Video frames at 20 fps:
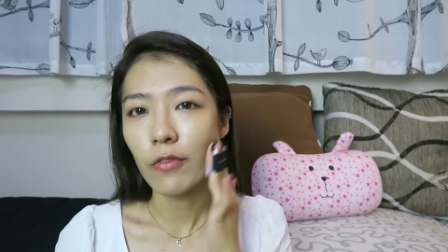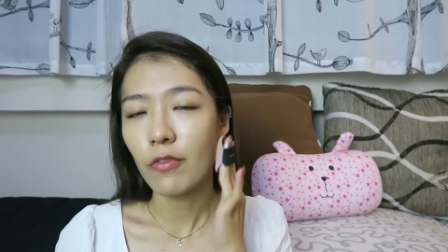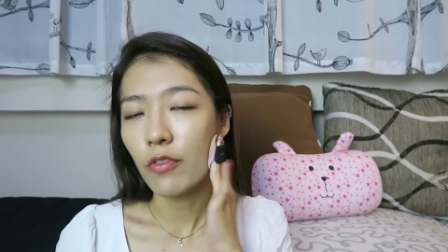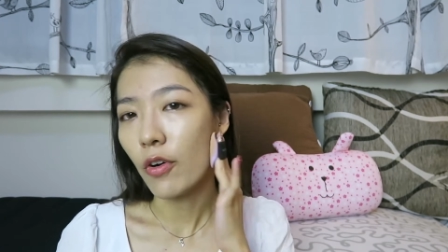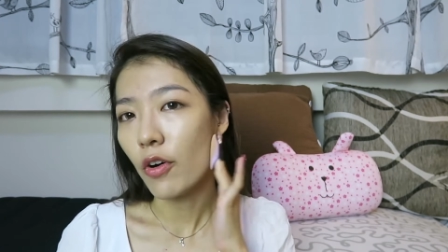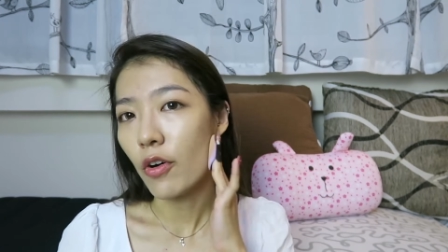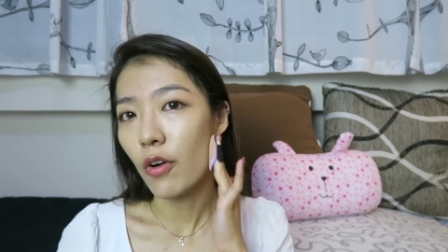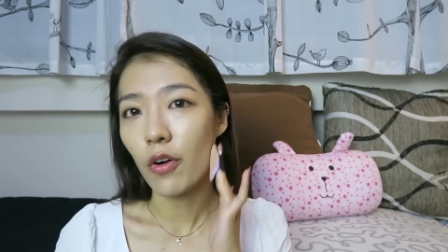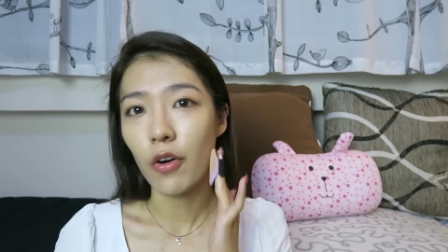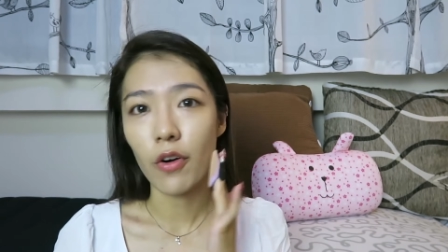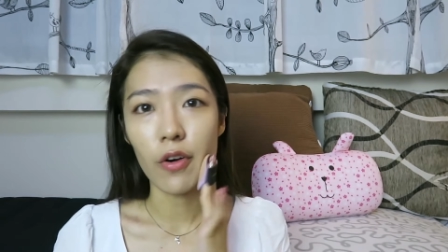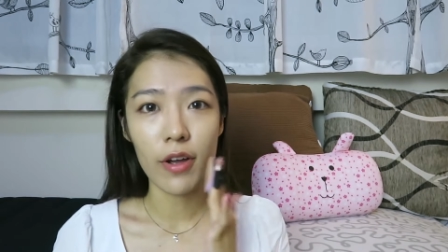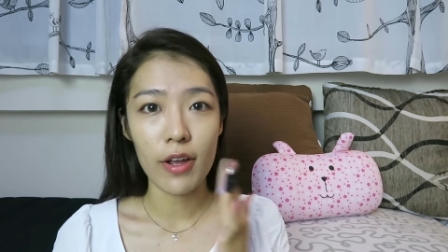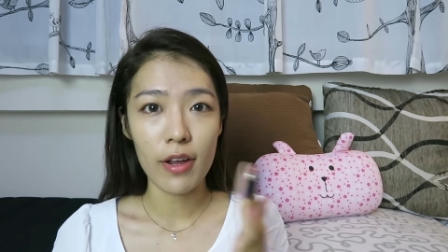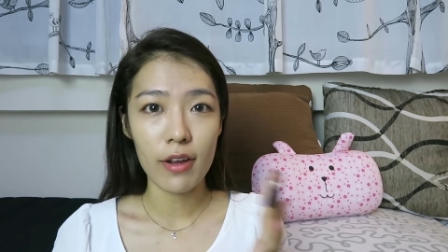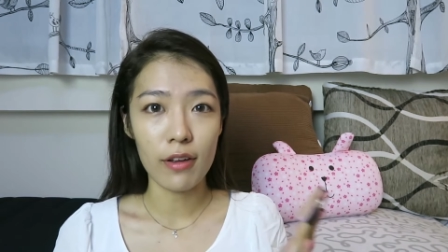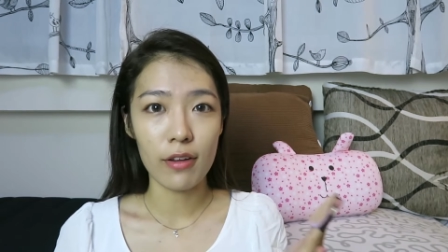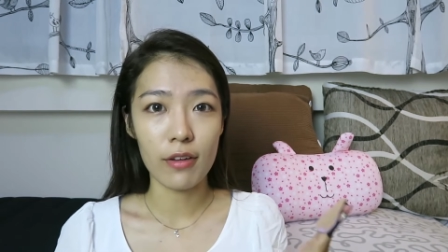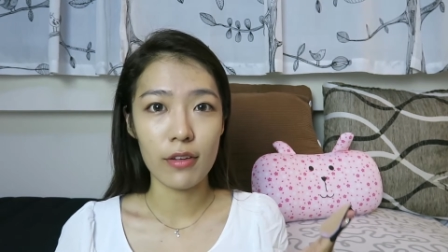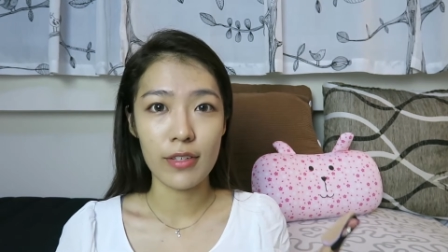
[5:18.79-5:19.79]
for
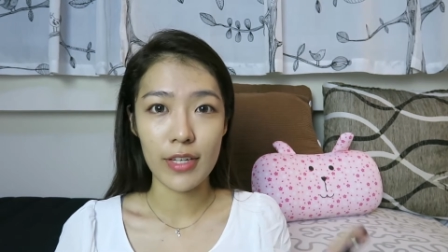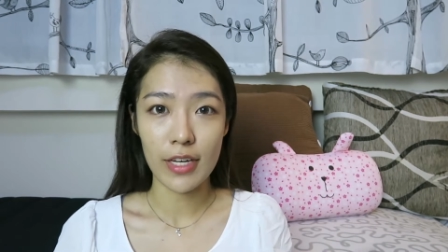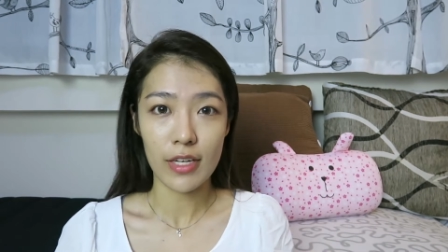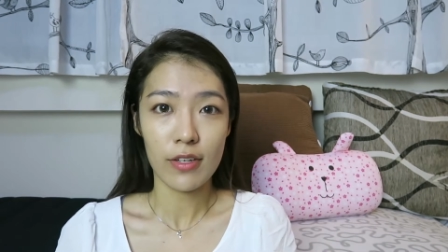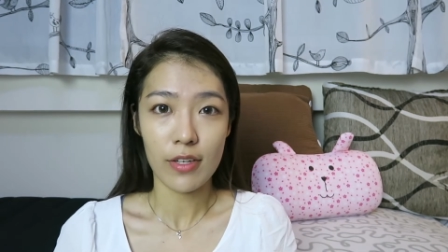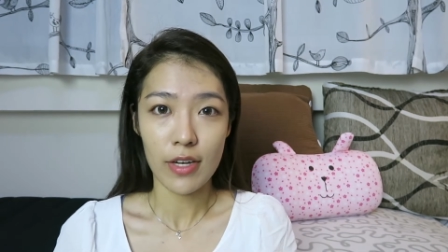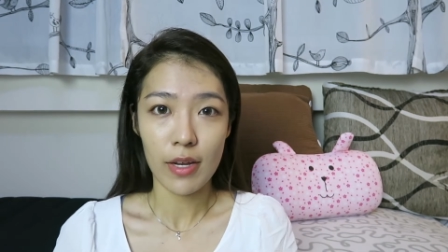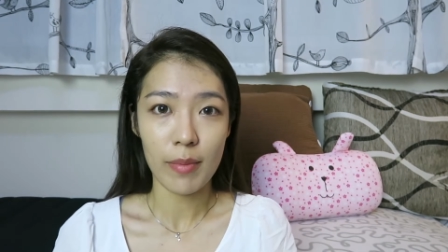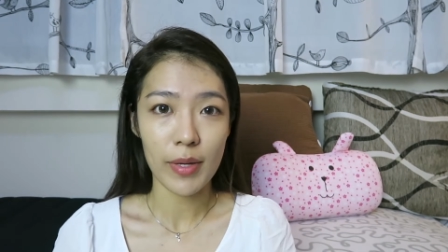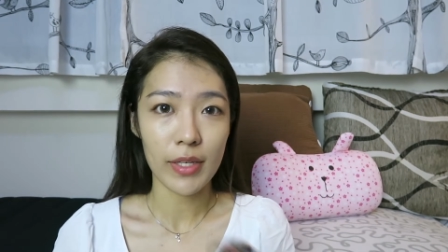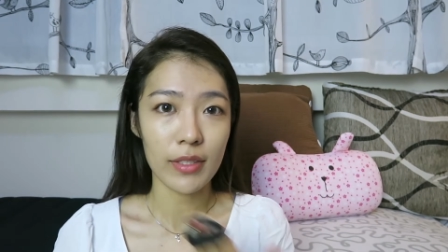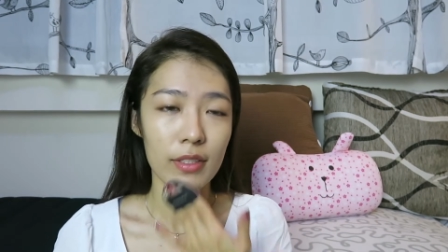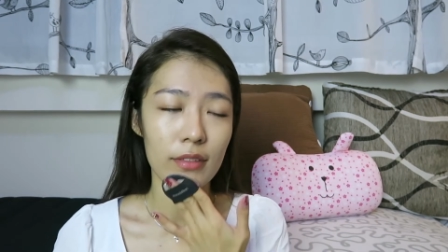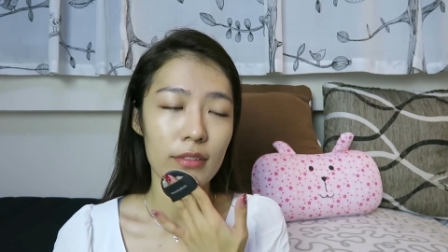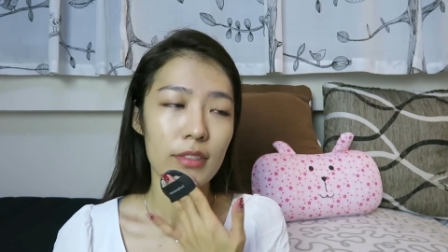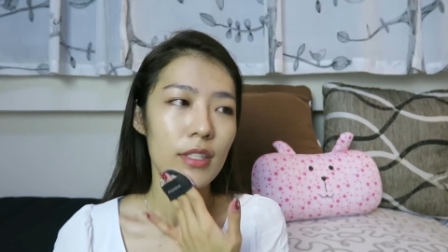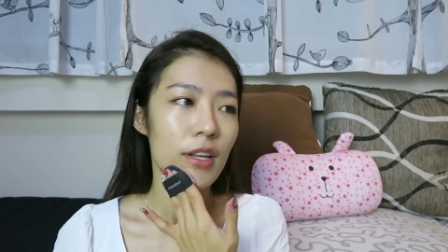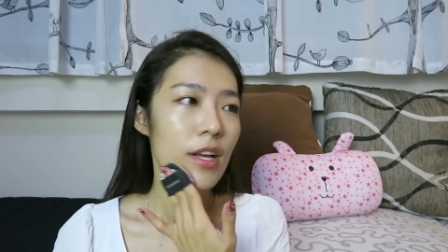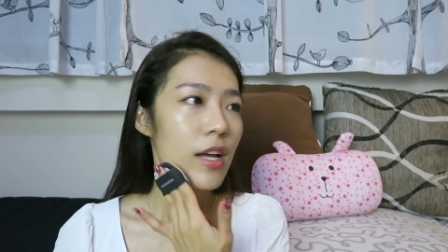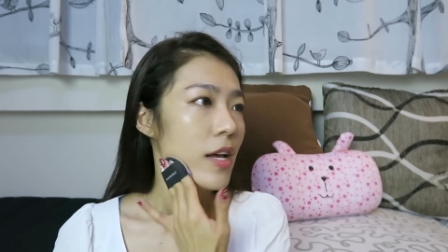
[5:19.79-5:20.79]
a day-to-day
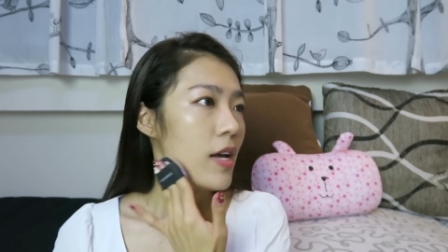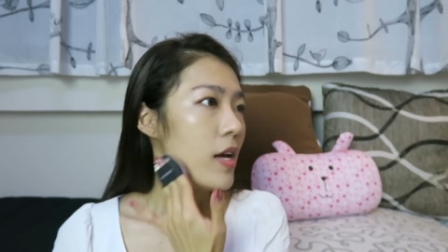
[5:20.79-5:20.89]
basis,